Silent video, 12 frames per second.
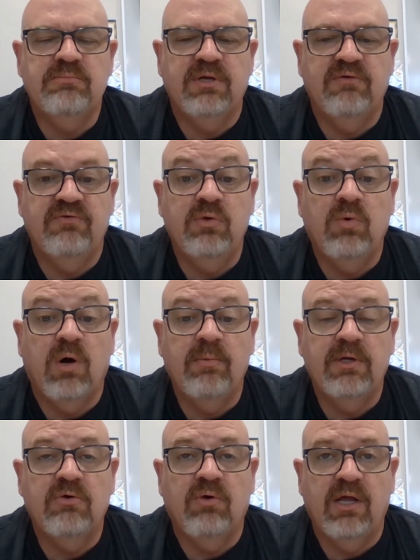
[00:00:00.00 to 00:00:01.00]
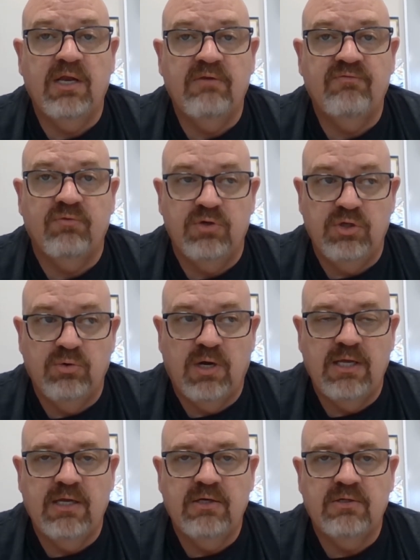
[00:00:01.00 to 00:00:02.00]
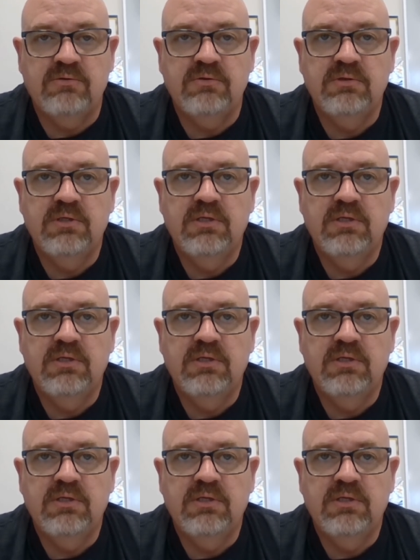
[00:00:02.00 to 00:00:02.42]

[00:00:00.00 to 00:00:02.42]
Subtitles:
but if you want me to grade it for UIL,